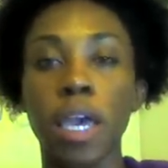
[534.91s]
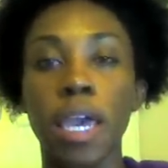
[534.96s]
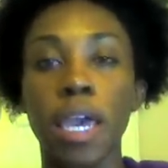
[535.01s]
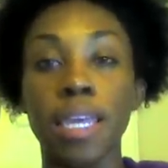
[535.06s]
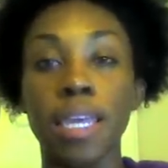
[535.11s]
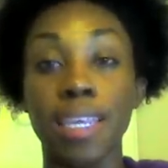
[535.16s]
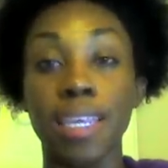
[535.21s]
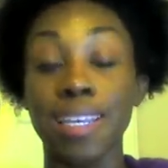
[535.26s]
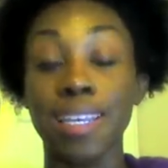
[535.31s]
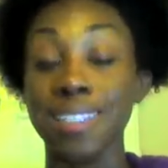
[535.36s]

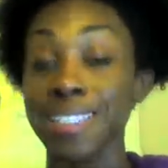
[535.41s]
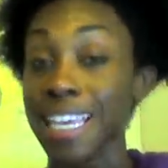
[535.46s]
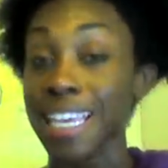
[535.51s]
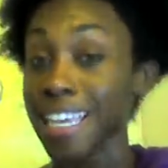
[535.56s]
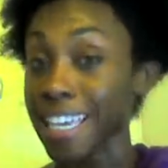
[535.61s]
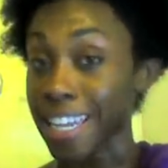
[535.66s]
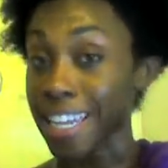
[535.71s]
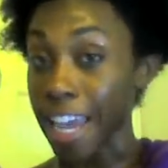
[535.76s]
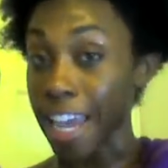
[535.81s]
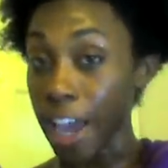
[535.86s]
And then
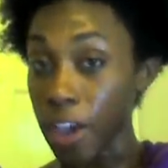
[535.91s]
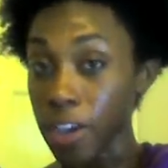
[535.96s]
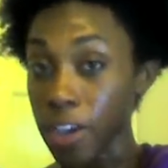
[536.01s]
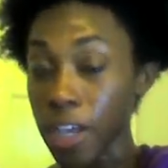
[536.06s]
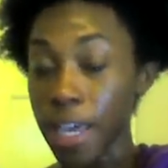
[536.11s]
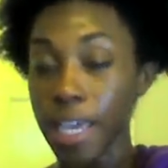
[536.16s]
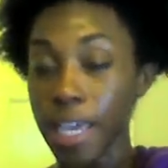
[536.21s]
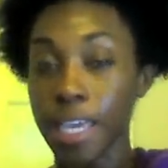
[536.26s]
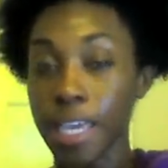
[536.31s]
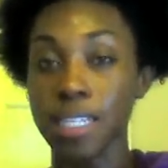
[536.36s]
take it
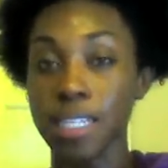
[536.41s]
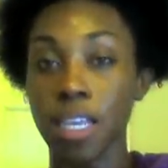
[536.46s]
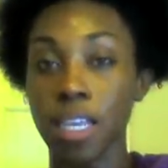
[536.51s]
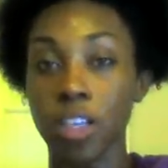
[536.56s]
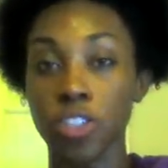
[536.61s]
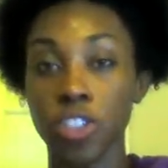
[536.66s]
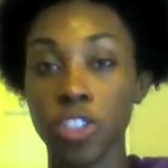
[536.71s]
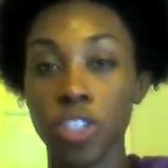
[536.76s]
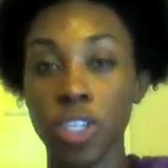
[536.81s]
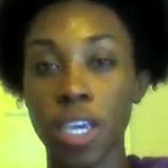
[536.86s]
out, and
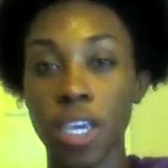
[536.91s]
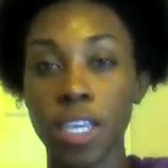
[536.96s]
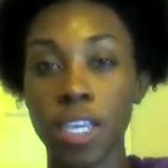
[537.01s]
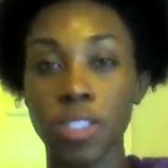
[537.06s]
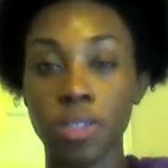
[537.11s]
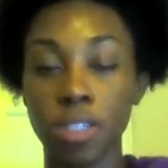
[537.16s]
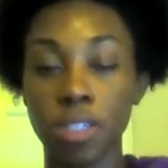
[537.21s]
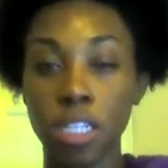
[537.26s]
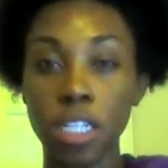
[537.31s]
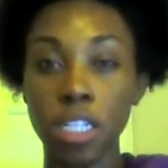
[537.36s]
I'll show you guys
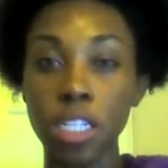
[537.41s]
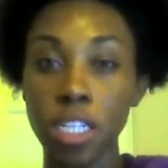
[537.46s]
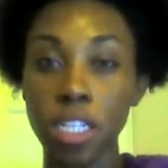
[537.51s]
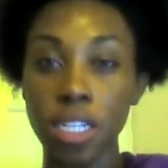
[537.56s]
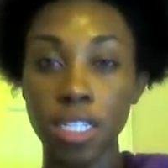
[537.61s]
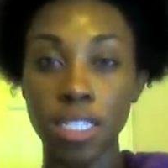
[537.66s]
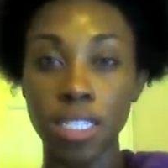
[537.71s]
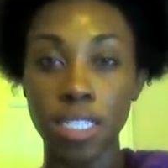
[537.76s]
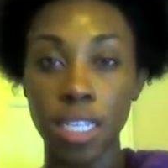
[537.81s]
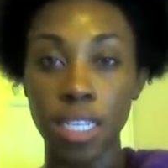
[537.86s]
what it
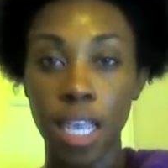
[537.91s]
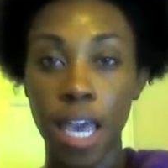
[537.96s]
looks